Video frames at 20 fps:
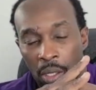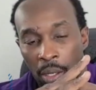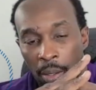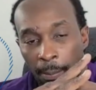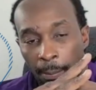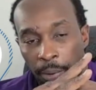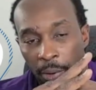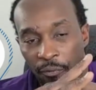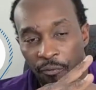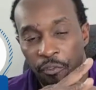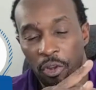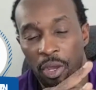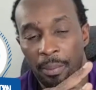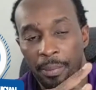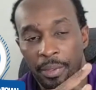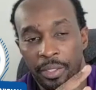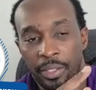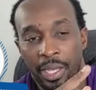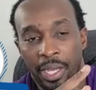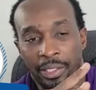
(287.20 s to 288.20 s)

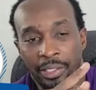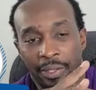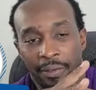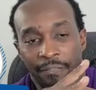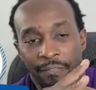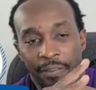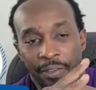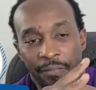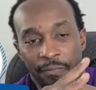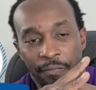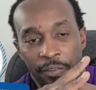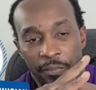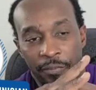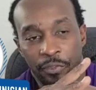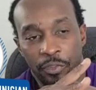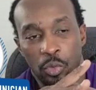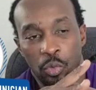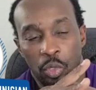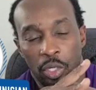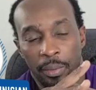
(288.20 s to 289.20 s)
performing at a
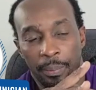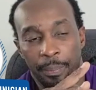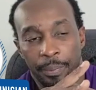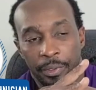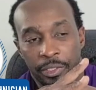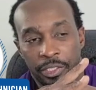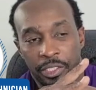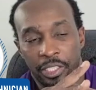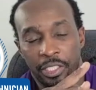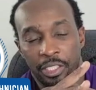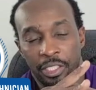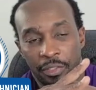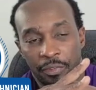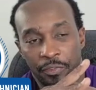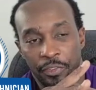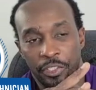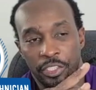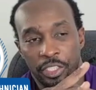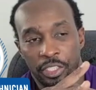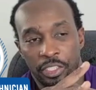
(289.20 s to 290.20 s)
51%
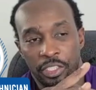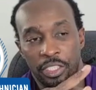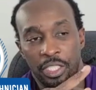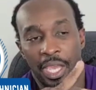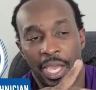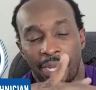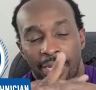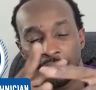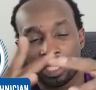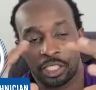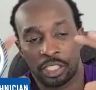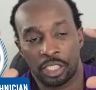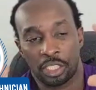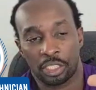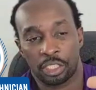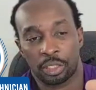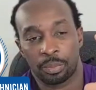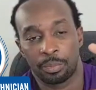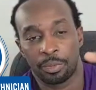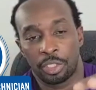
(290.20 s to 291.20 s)
efficiency. And it's
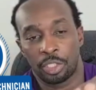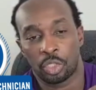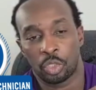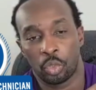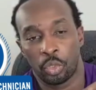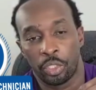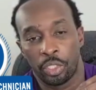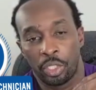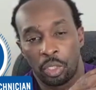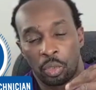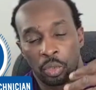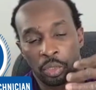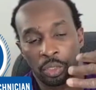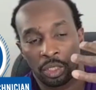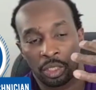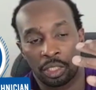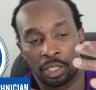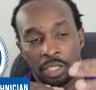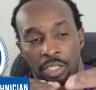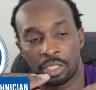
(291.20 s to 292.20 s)
just me throwing out
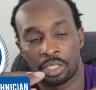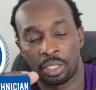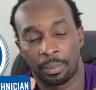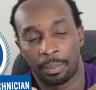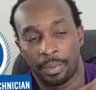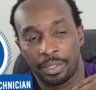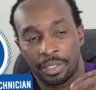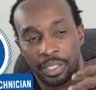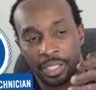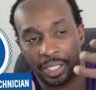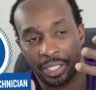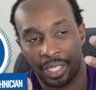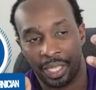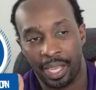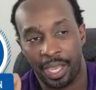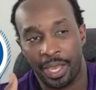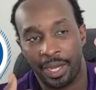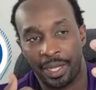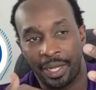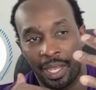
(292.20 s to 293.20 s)
these numbers
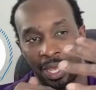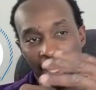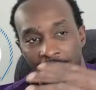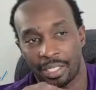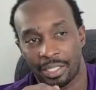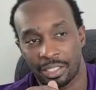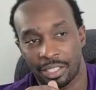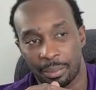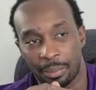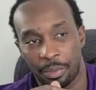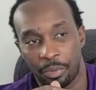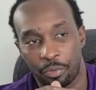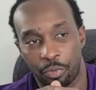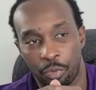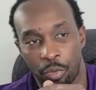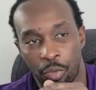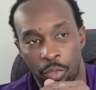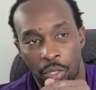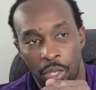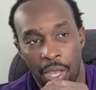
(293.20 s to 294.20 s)
again. And I said
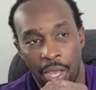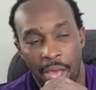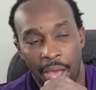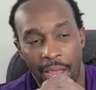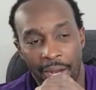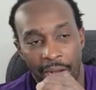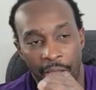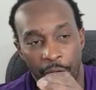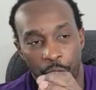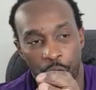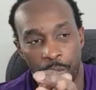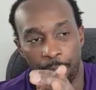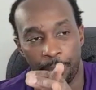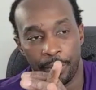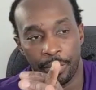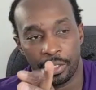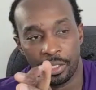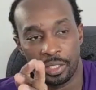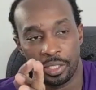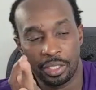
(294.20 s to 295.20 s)
before, I like
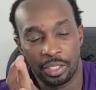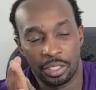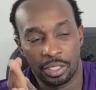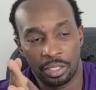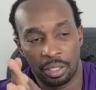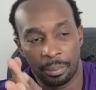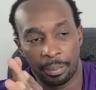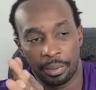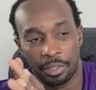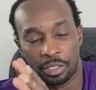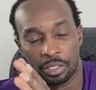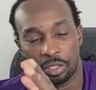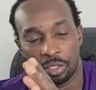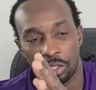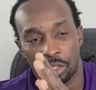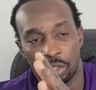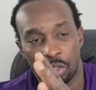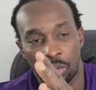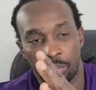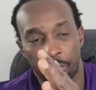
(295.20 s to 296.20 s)
repeating these numbers to
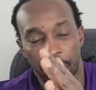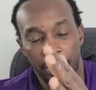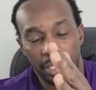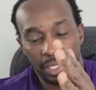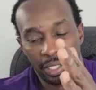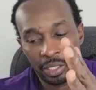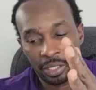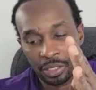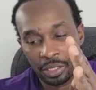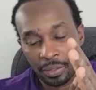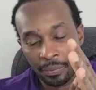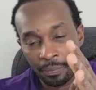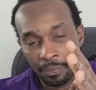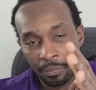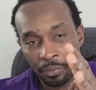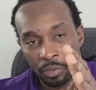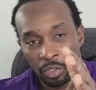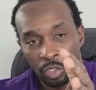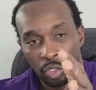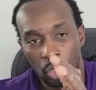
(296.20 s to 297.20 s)
you, because
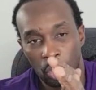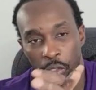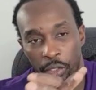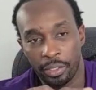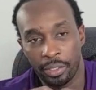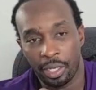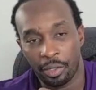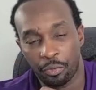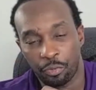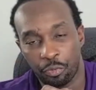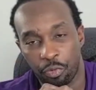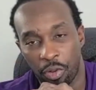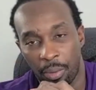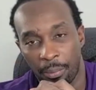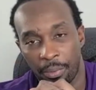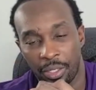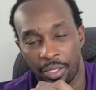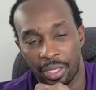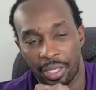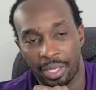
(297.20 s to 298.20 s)
knowing that
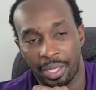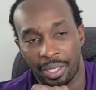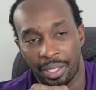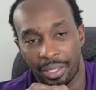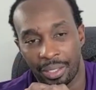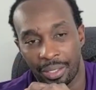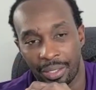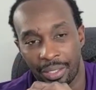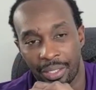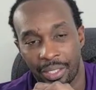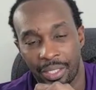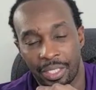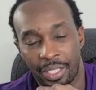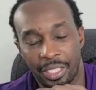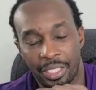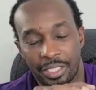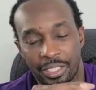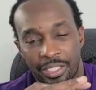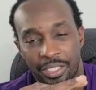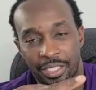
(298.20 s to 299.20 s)
formula
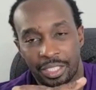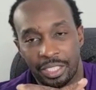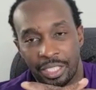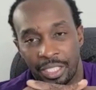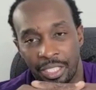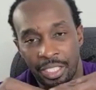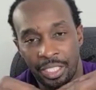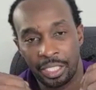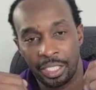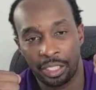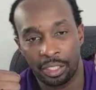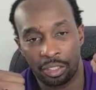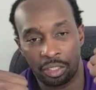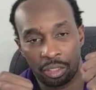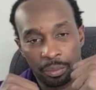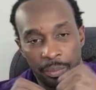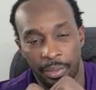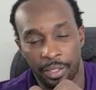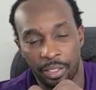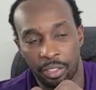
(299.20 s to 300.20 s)
is key. It
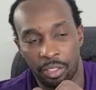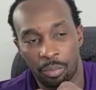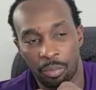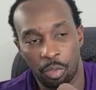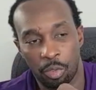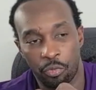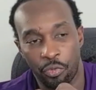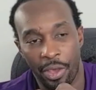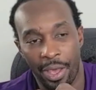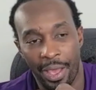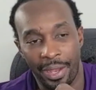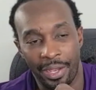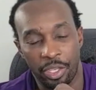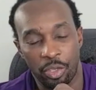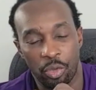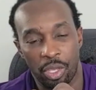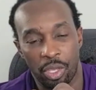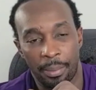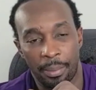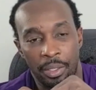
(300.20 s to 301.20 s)
could make you more
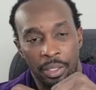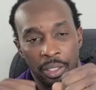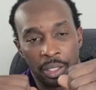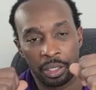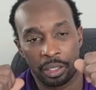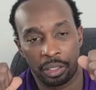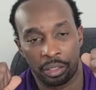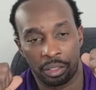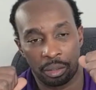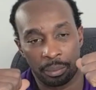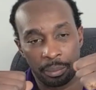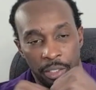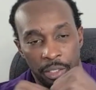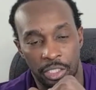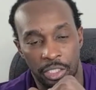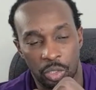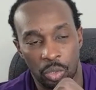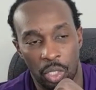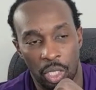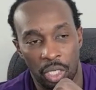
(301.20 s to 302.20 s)
valuable. It could
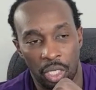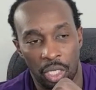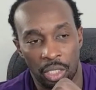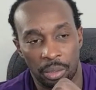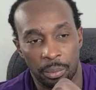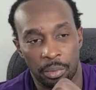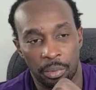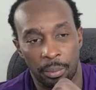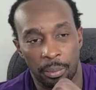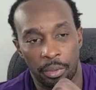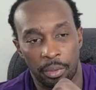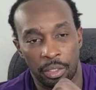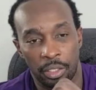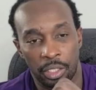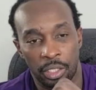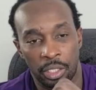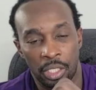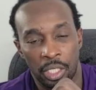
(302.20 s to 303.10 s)
make you a lot more money.